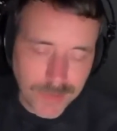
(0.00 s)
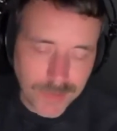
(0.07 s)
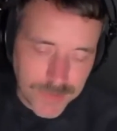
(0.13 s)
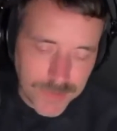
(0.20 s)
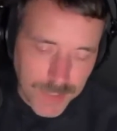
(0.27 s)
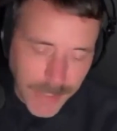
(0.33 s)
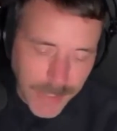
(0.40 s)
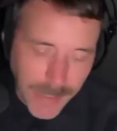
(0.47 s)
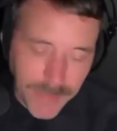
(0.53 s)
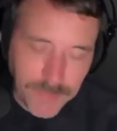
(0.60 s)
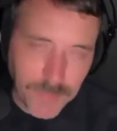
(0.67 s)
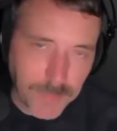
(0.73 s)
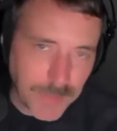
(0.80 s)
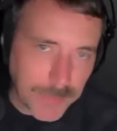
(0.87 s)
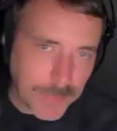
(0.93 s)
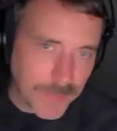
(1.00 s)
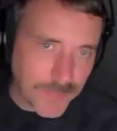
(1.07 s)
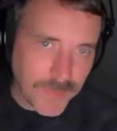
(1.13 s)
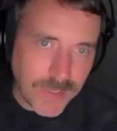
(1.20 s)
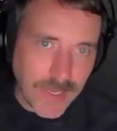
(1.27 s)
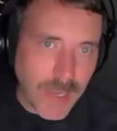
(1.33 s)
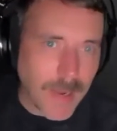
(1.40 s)
like shaking hands with people
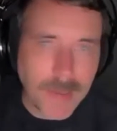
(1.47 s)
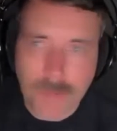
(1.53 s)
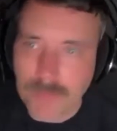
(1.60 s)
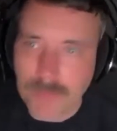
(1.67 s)
and saying hi and